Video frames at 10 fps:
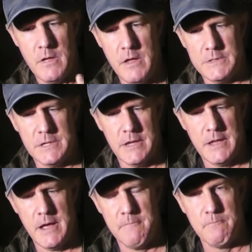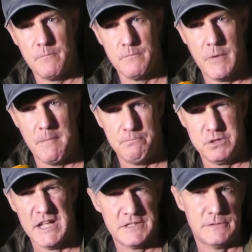It's a
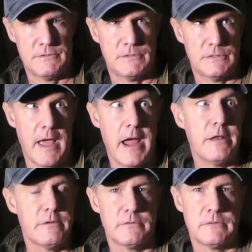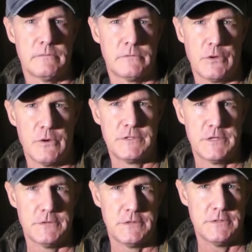plus 8 degrees
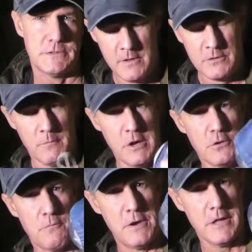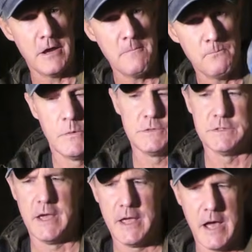Celsius. Got my little pillow. It's
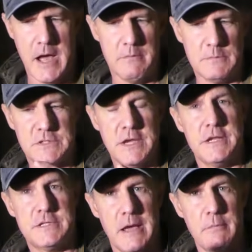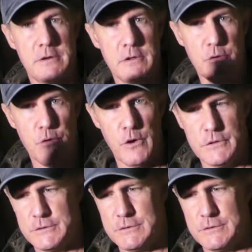a Cedar Summit Euros